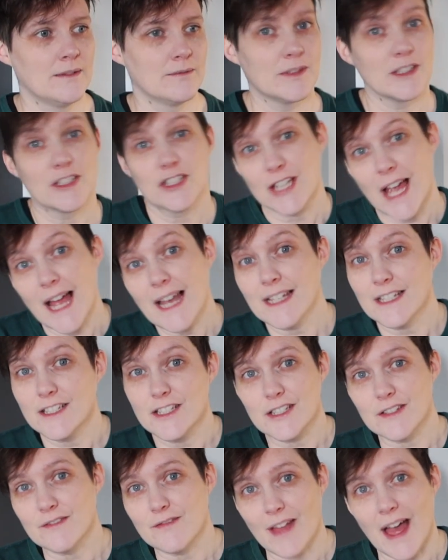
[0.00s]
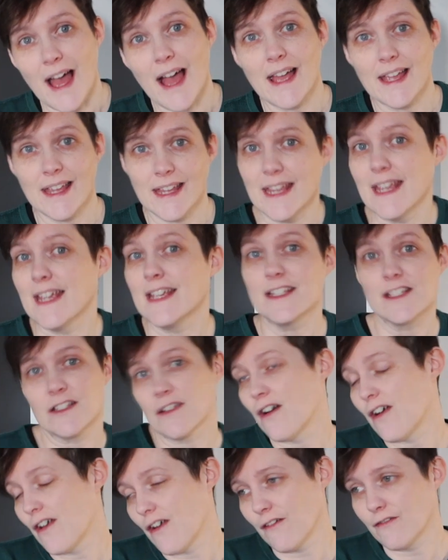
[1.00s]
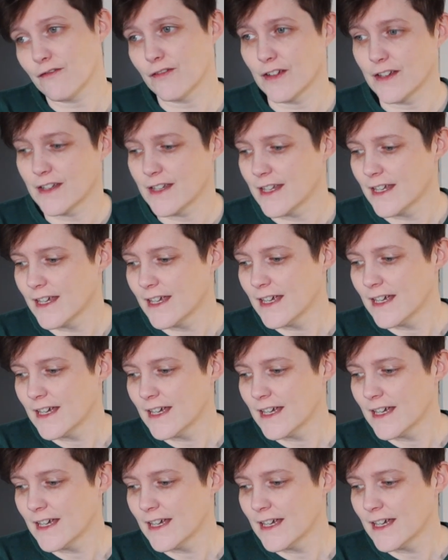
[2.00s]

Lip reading: The challenge of that is I often